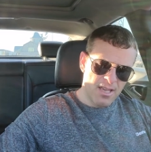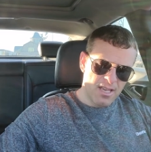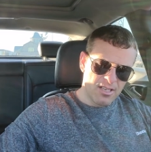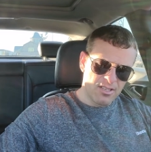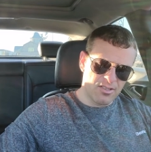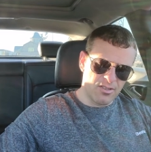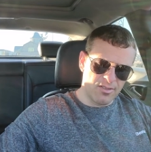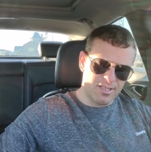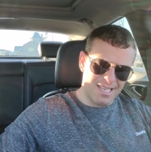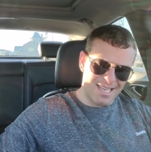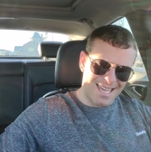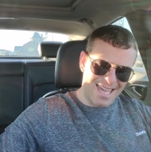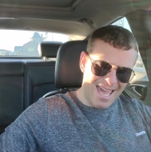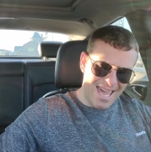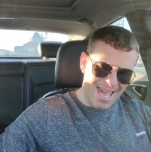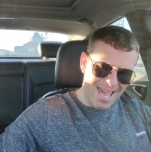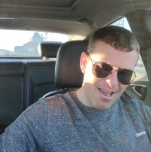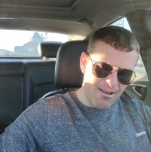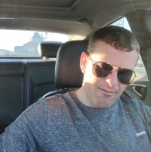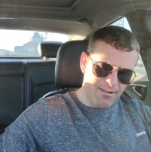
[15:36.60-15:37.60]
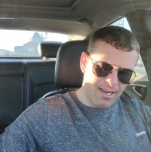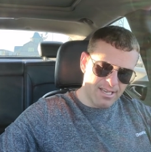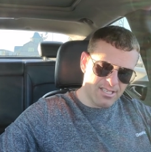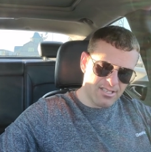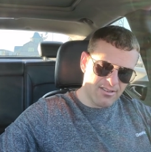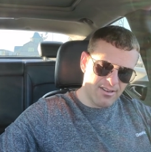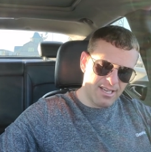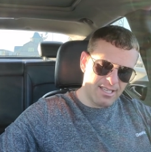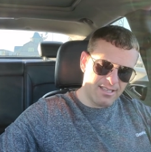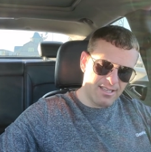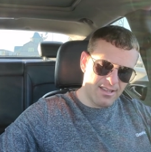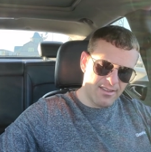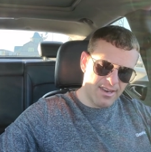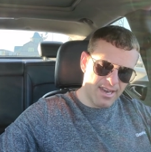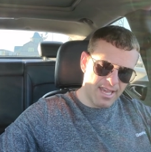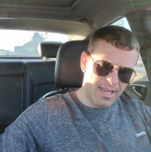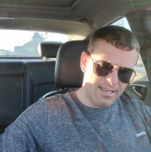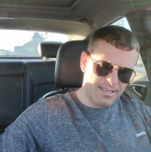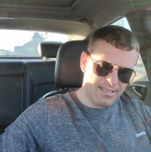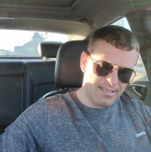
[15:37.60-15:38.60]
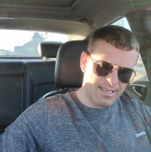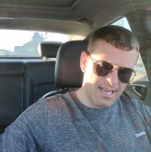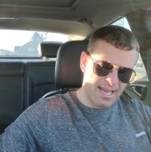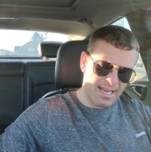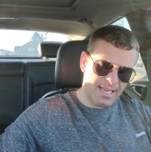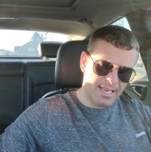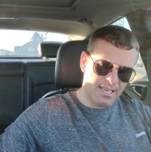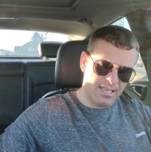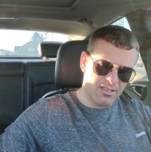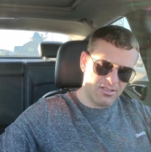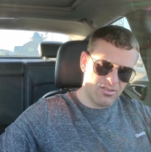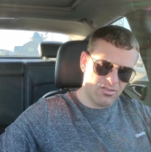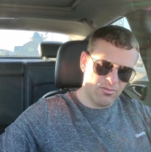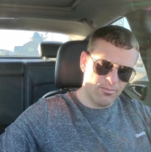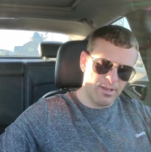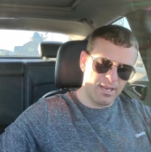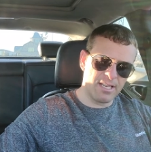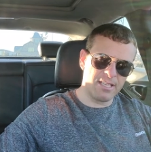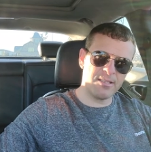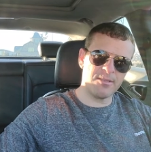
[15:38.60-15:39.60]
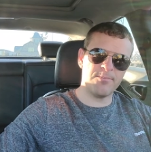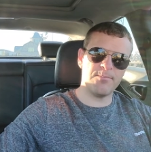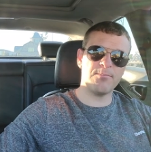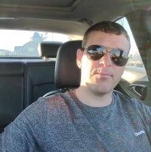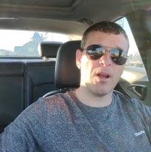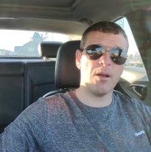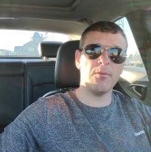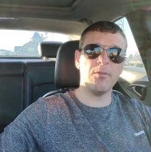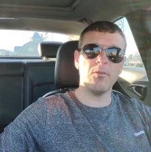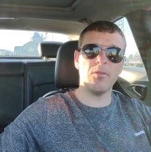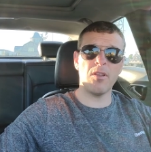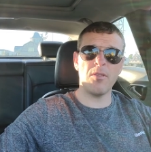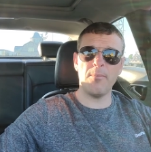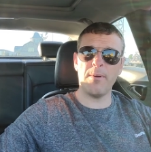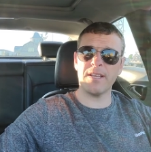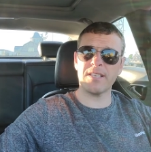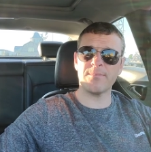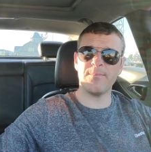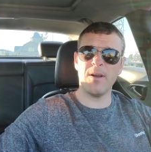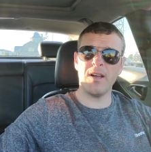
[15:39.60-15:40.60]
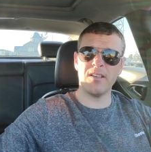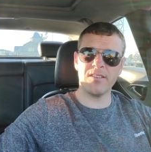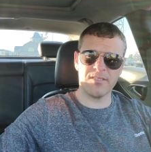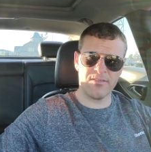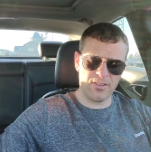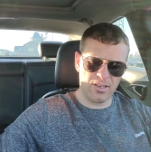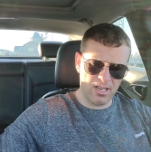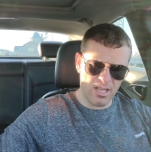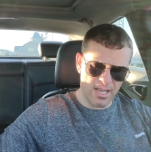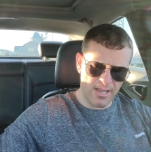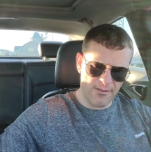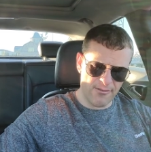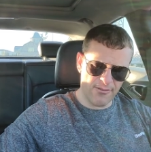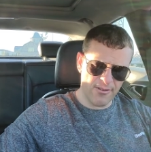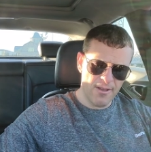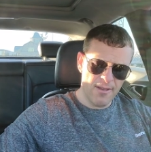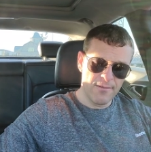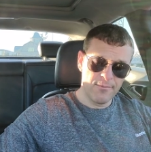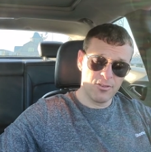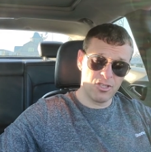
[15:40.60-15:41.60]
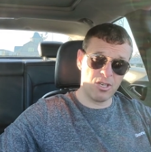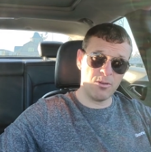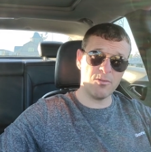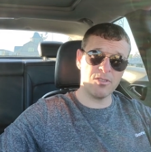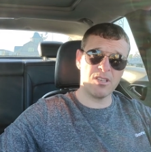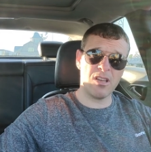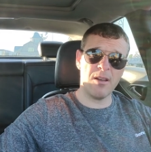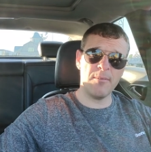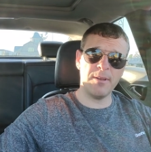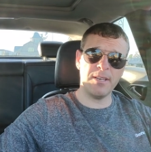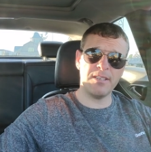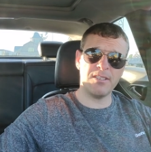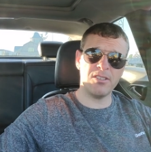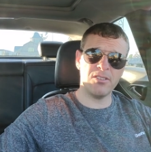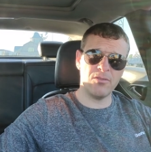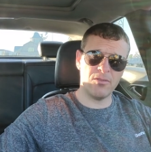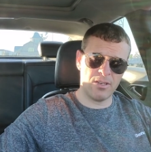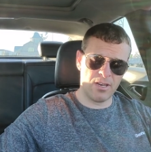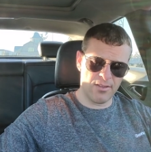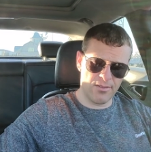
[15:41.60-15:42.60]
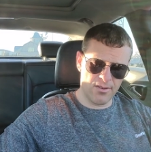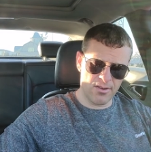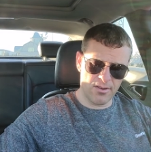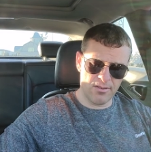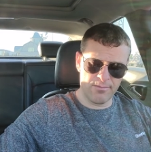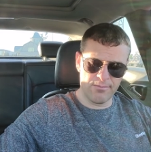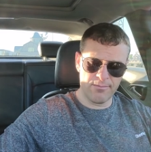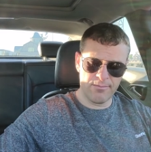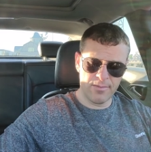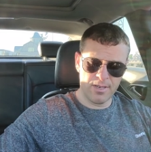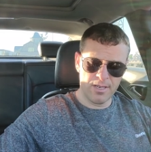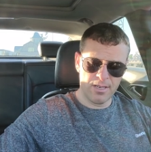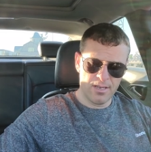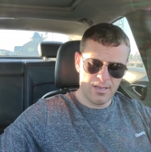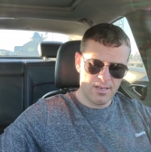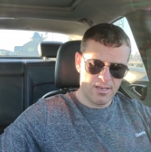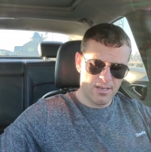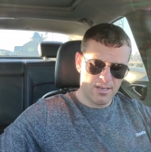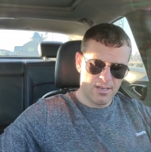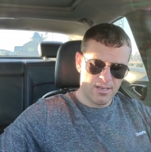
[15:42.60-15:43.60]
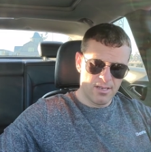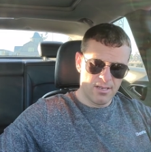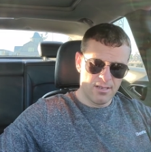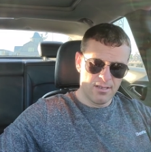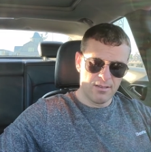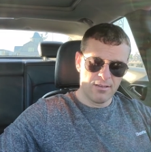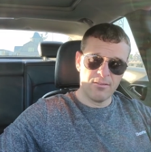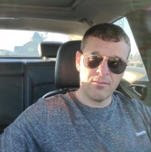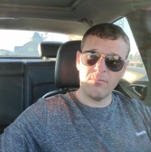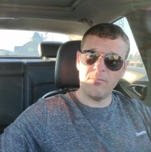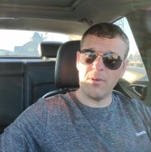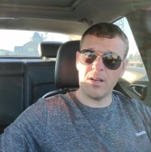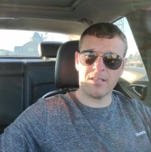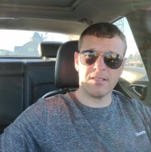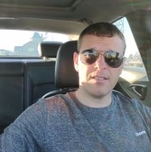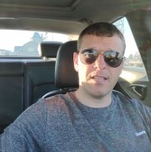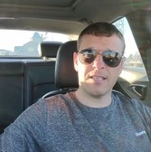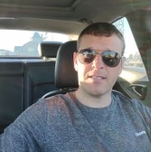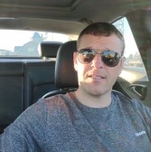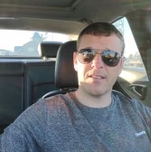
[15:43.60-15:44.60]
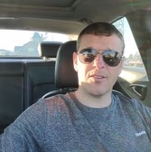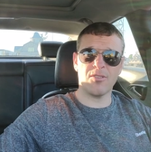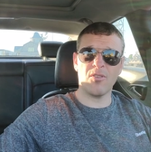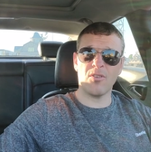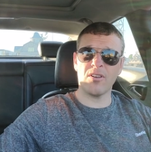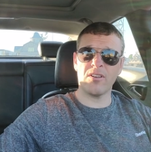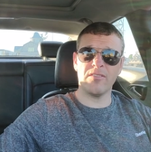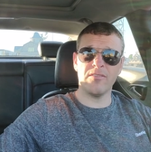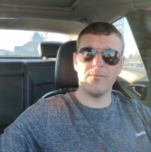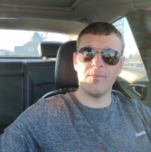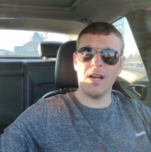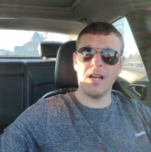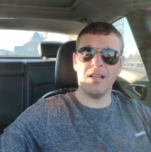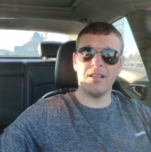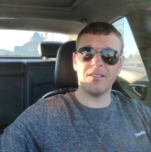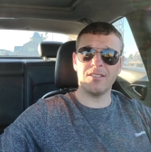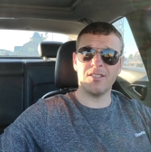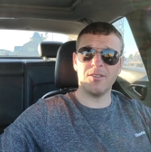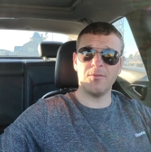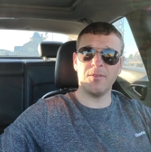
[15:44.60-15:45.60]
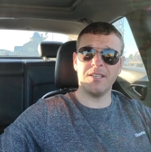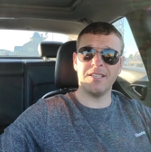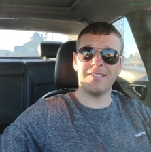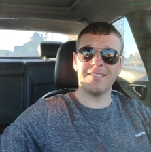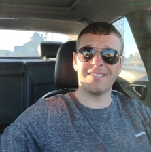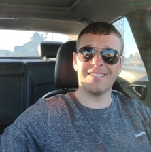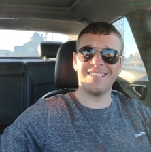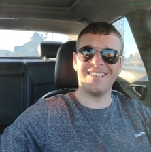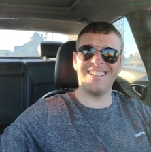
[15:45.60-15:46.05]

Susie K raced great the other day, second in two minutes, probably one of the best miles of her life. She was coming too, another much less than a quarter of a mile, and she wins.